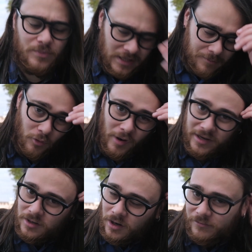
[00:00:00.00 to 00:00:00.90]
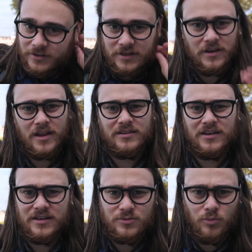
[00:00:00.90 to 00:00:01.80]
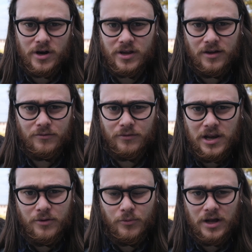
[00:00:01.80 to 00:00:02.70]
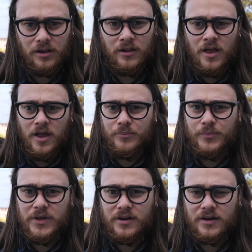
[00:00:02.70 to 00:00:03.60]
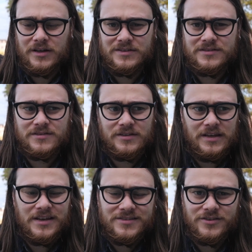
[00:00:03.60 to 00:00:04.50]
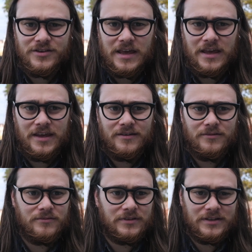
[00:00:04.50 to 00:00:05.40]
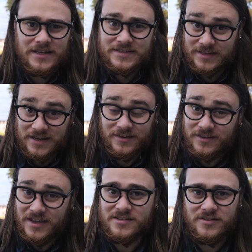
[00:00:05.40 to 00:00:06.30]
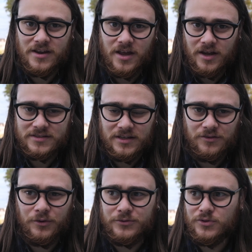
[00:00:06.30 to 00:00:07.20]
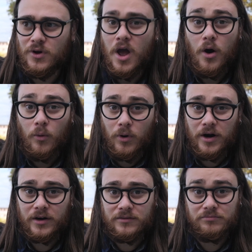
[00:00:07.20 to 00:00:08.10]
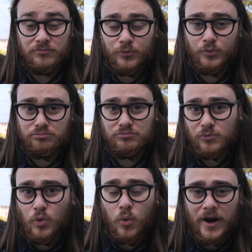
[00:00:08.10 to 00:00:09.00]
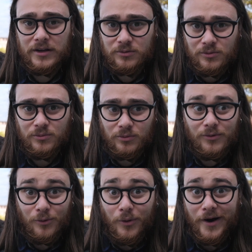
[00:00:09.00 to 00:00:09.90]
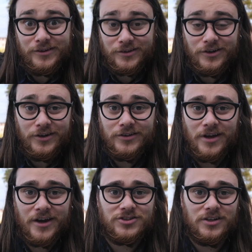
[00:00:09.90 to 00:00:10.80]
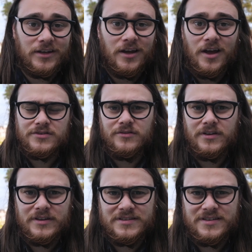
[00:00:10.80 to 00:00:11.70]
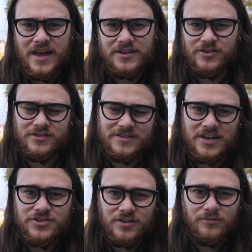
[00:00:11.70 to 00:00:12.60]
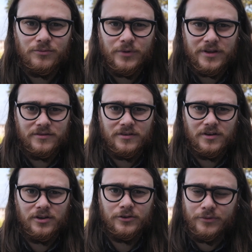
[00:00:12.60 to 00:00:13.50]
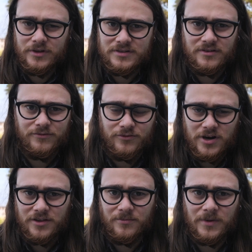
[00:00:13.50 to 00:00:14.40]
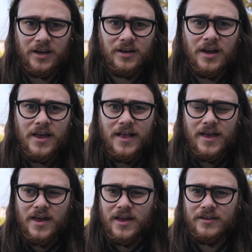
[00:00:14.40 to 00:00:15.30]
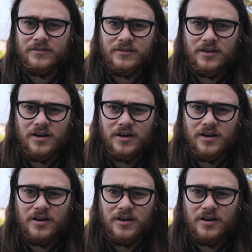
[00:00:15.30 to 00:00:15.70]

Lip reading: but I'm quite confident that it's working really well, because yesterday, the test that I did yesterday, as I told you, worked quite good actually. I was doing this headshot session with Louis, a friend of mine, and